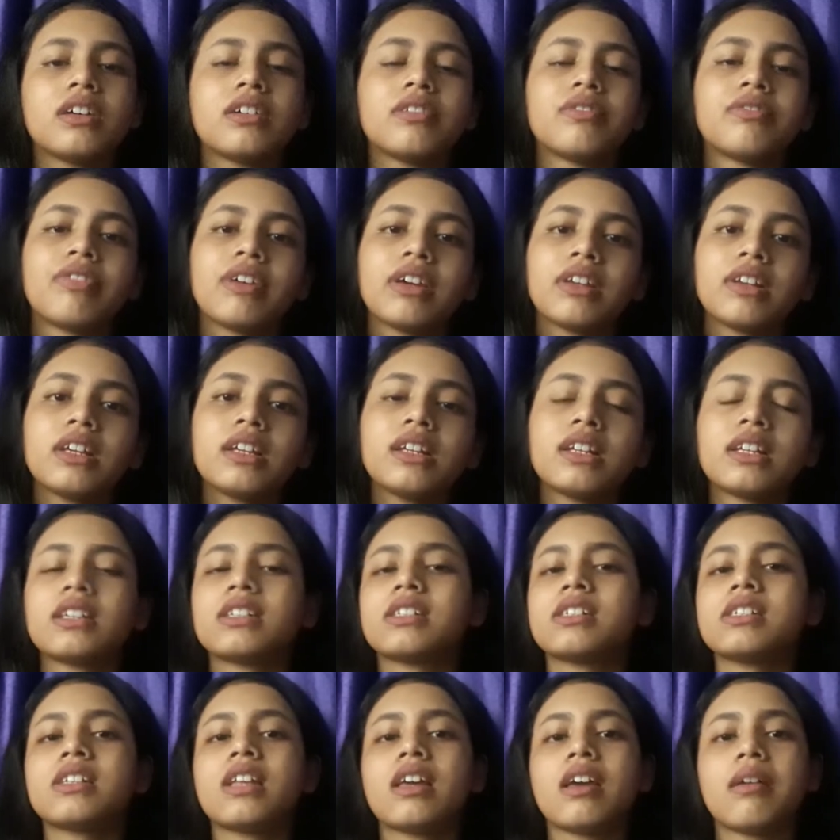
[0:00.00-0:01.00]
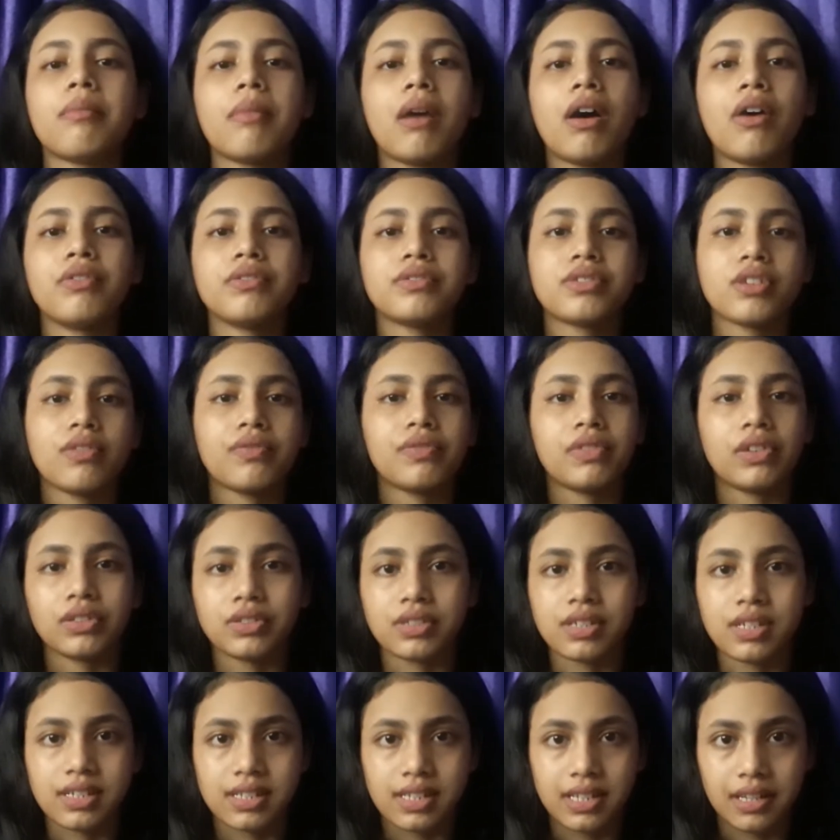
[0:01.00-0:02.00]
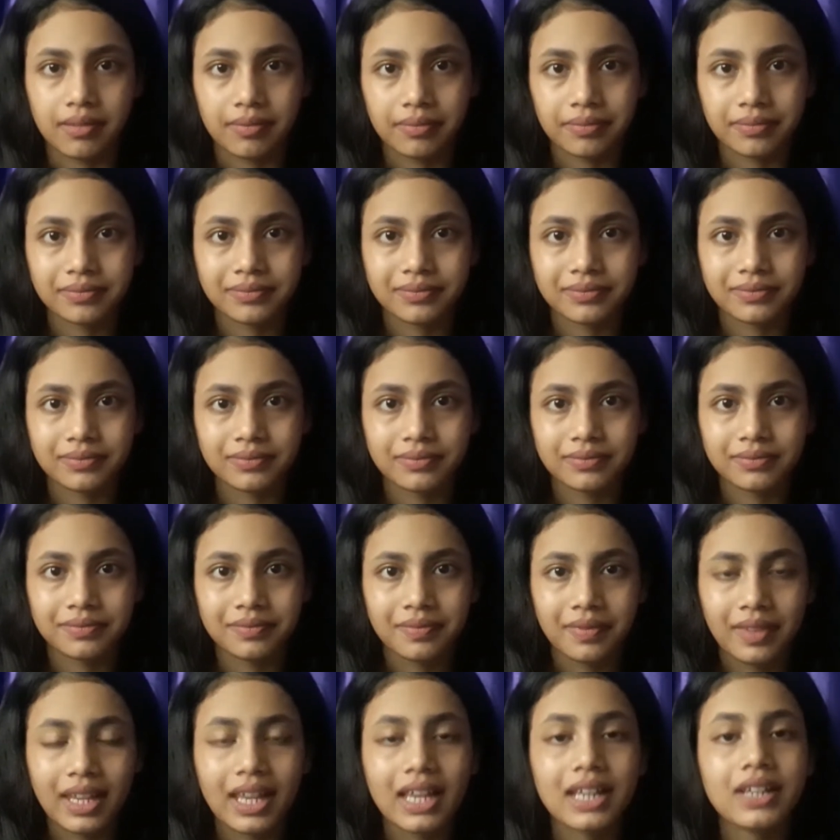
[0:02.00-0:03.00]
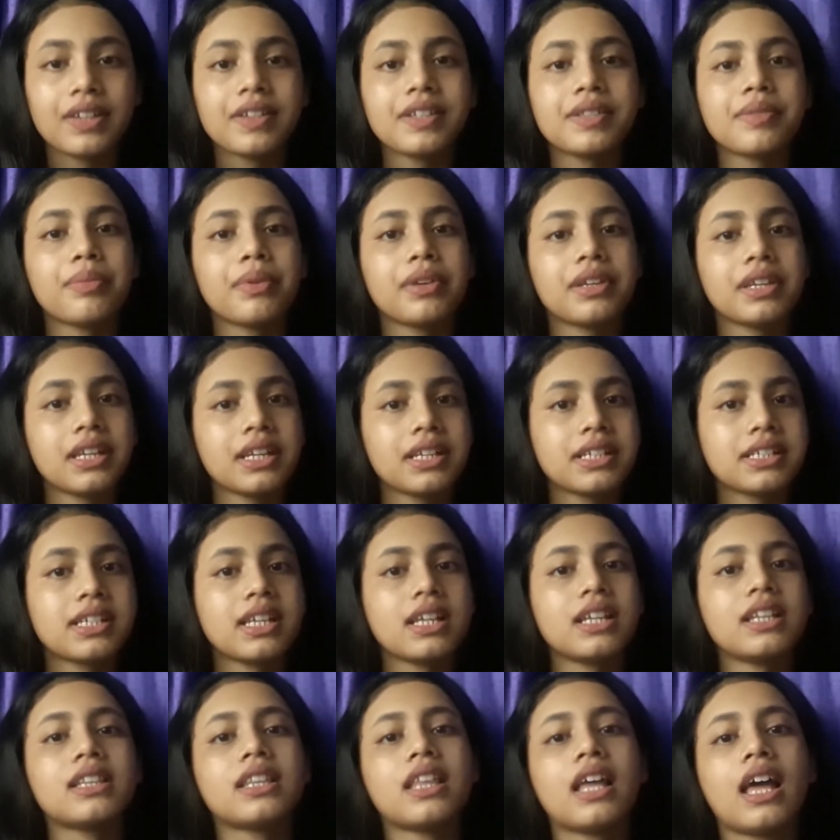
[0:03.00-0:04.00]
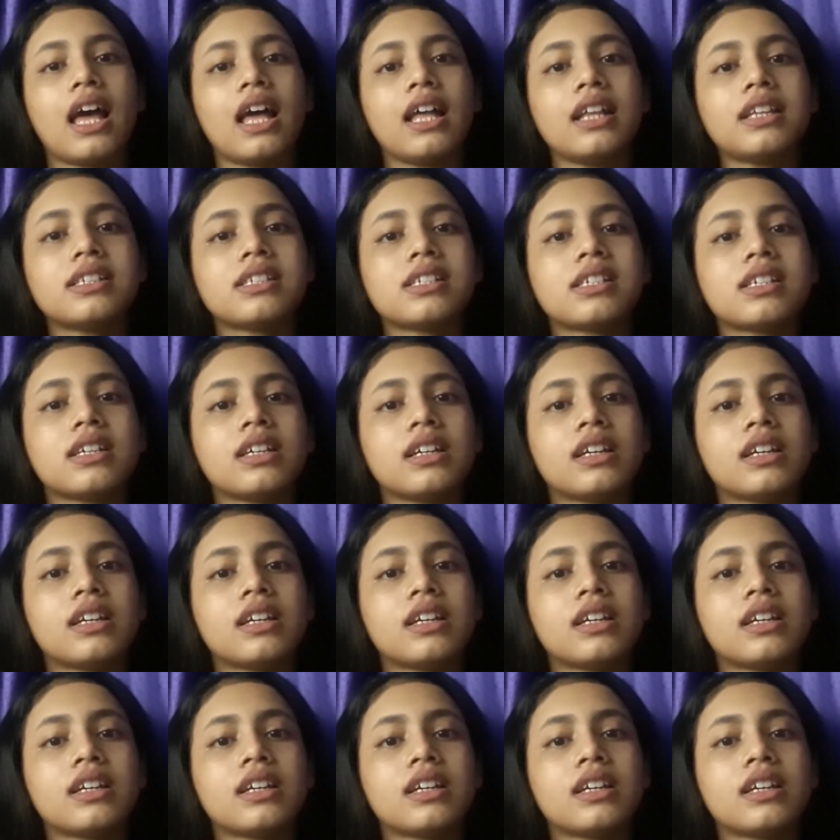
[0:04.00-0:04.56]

a very little amount of oxygen. It is predicted that